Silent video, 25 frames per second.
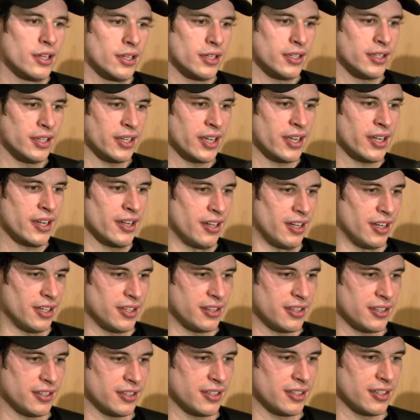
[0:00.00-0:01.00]
Yeah, I
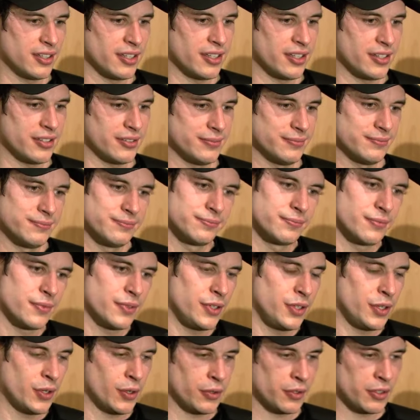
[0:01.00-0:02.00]
think there
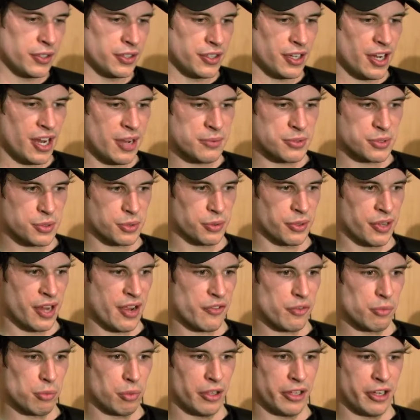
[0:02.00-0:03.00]
are times where we
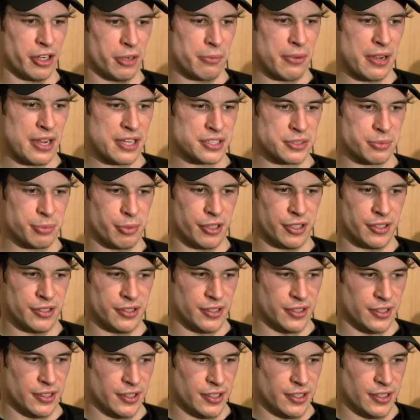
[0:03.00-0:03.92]
haven't played our best, but